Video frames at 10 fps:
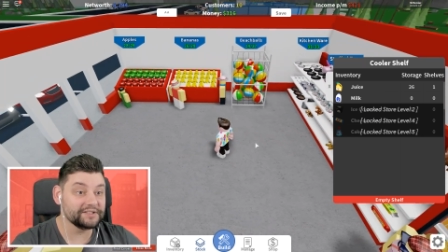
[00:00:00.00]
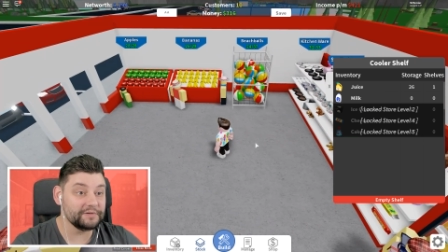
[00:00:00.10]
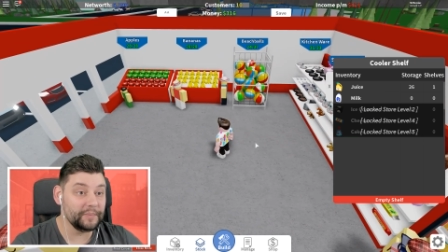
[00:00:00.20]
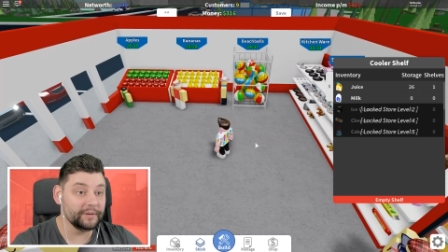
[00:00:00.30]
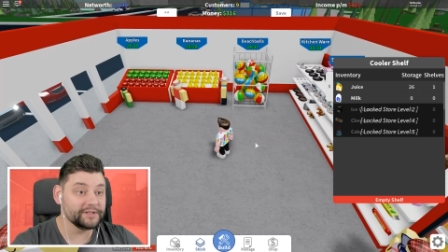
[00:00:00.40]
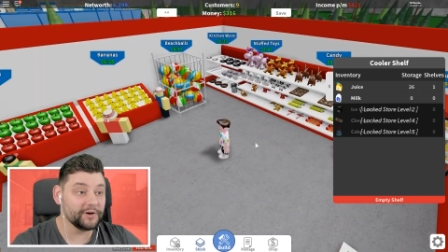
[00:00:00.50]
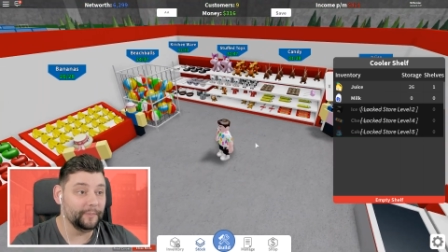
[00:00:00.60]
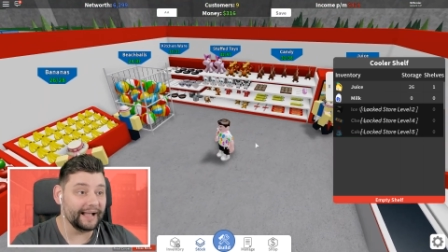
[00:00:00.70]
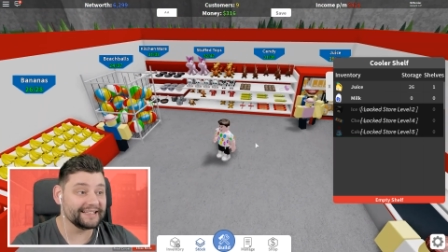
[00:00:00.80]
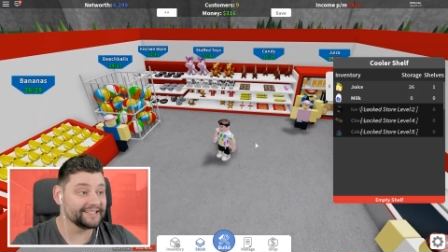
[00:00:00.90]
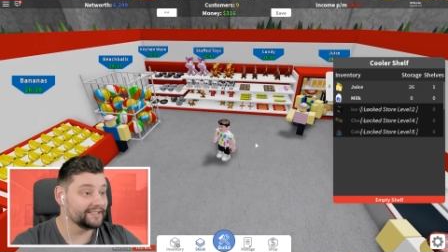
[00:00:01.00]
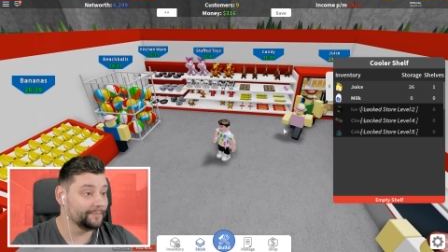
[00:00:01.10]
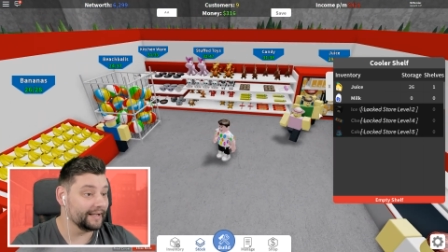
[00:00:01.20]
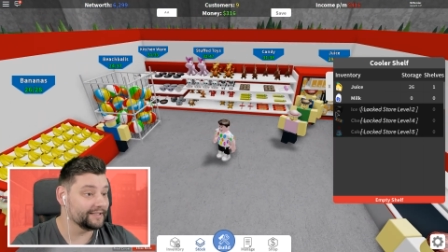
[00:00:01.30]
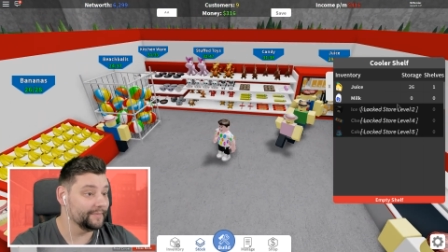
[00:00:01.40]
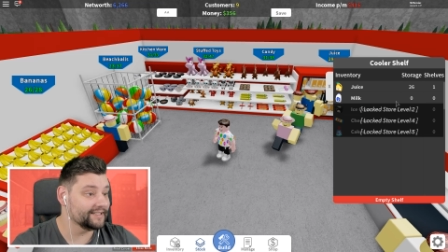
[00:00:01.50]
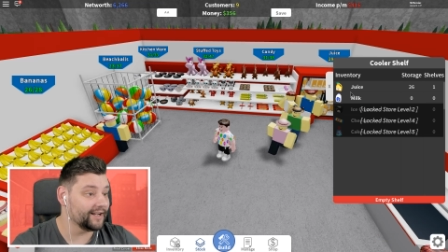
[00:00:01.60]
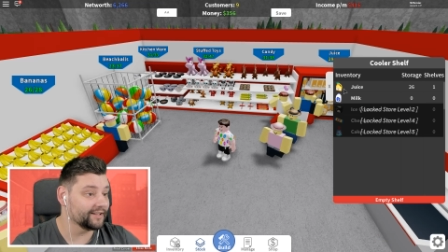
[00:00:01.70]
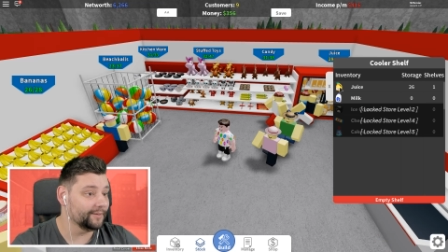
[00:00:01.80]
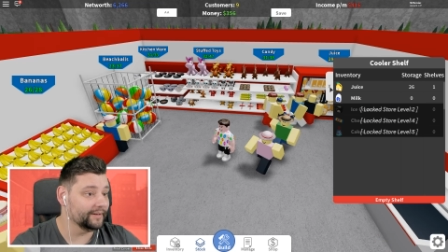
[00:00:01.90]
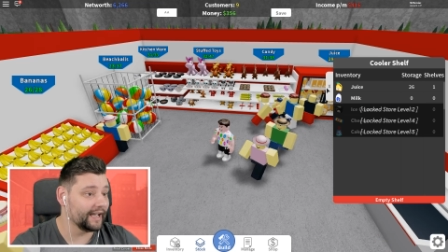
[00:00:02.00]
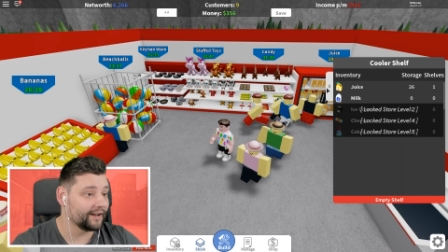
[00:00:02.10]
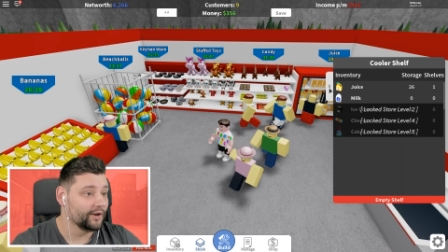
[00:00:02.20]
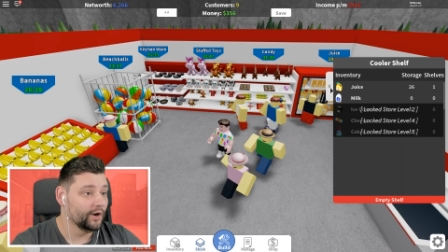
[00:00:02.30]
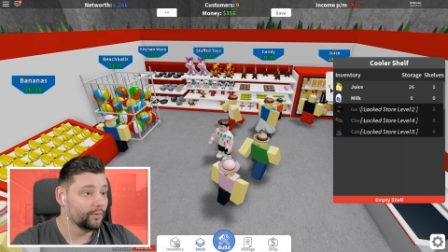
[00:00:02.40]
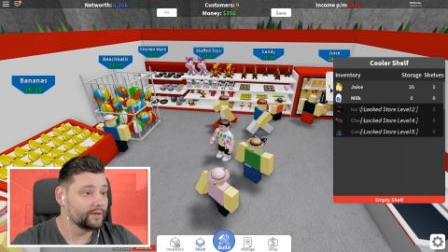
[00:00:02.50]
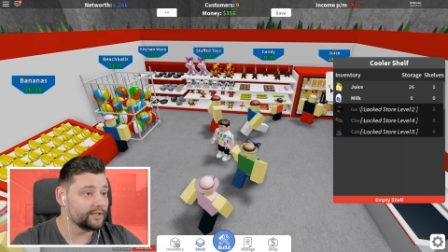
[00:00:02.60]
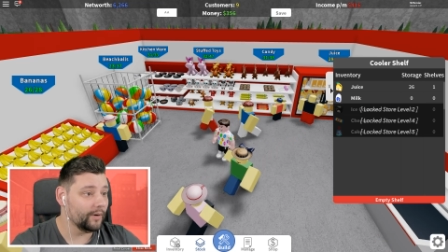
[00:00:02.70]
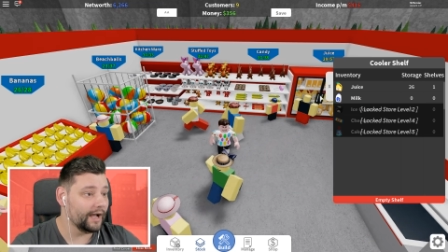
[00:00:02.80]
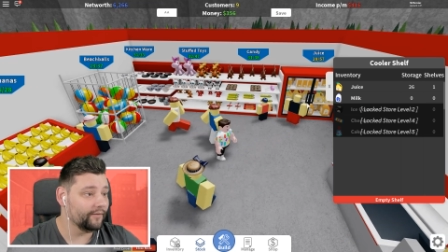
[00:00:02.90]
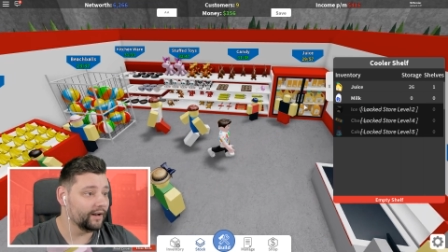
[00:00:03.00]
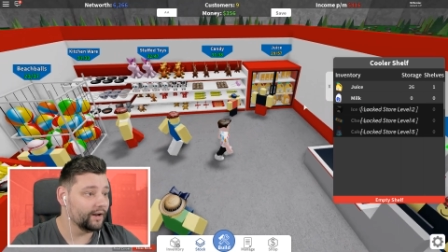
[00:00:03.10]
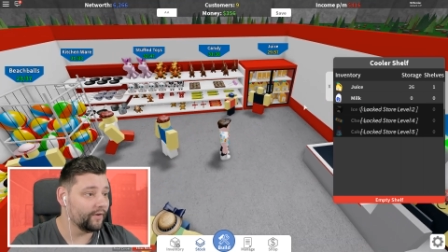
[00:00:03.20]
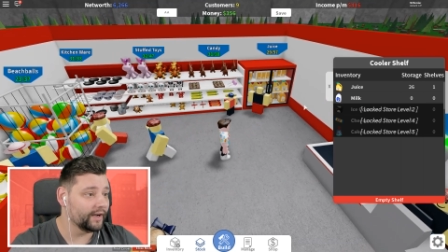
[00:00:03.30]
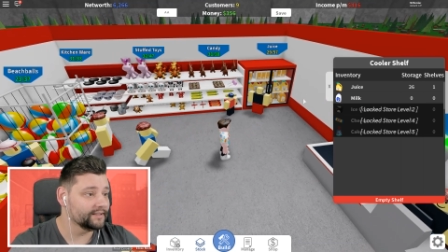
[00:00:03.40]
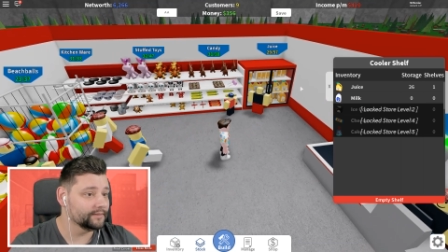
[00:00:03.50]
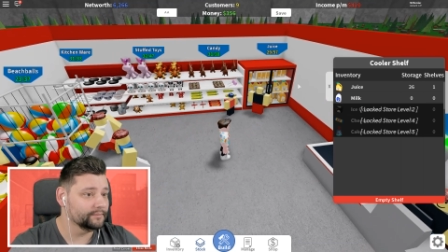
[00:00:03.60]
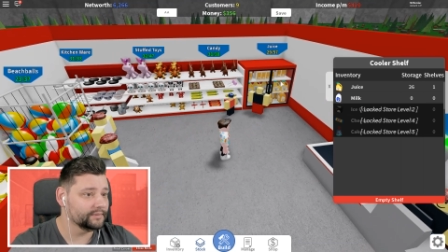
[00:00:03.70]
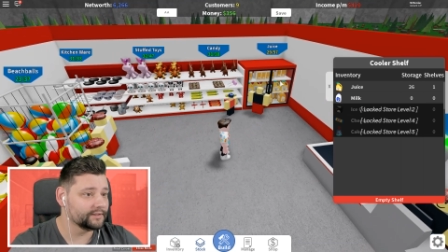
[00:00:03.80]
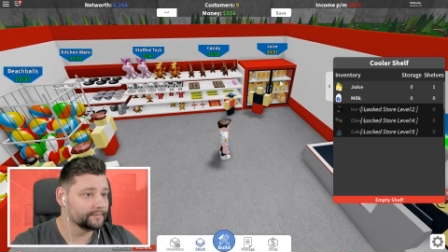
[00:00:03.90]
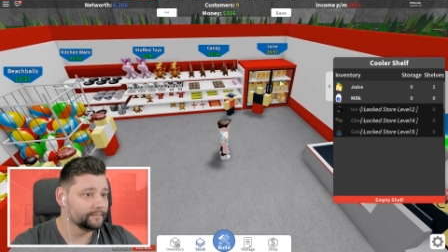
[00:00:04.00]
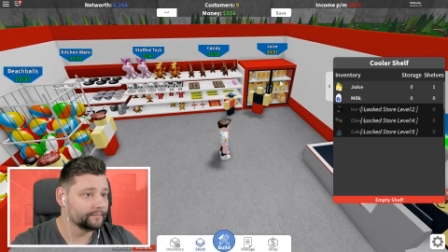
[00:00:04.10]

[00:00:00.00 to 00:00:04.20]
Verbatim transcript: So we're pretty much all back, back to being stacked up again. We still have a lot of items.